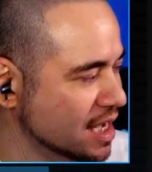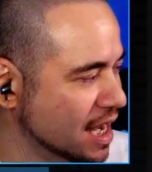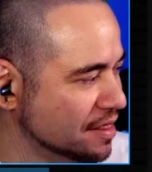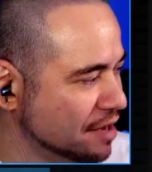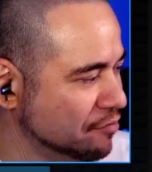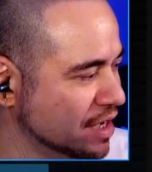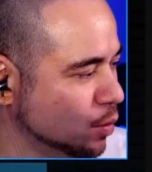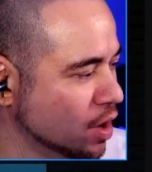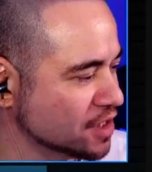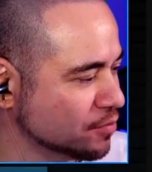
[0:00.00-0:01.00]
And that really
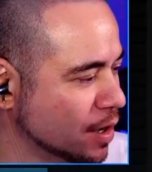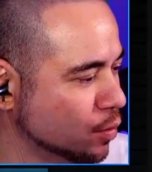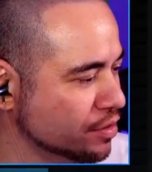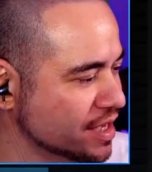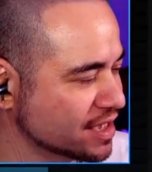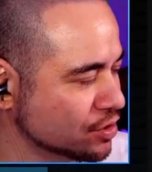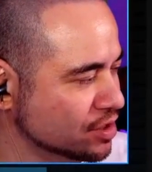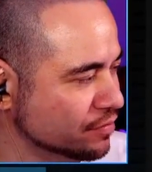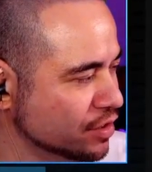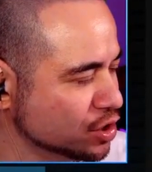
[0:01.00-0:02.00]
works well with the
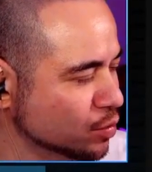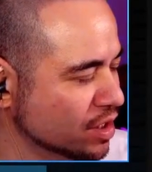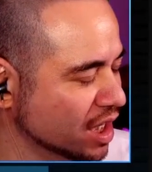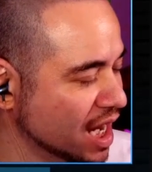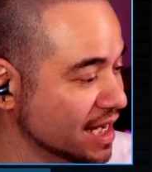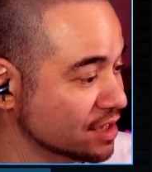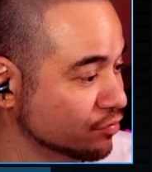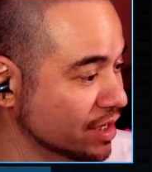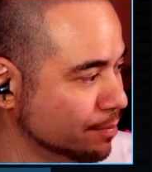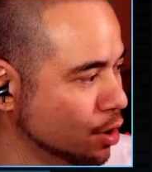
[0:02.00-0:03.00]
exclusive version where the lights
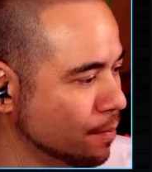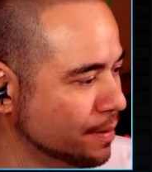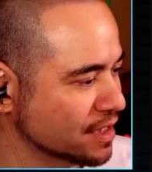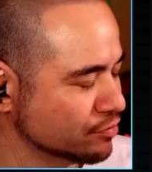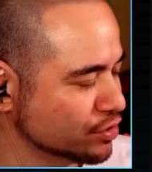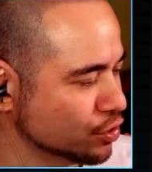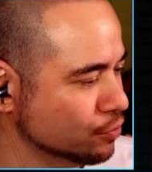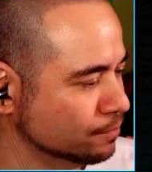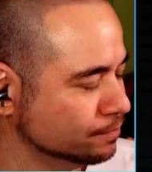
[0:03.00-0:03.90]
really pop as a result.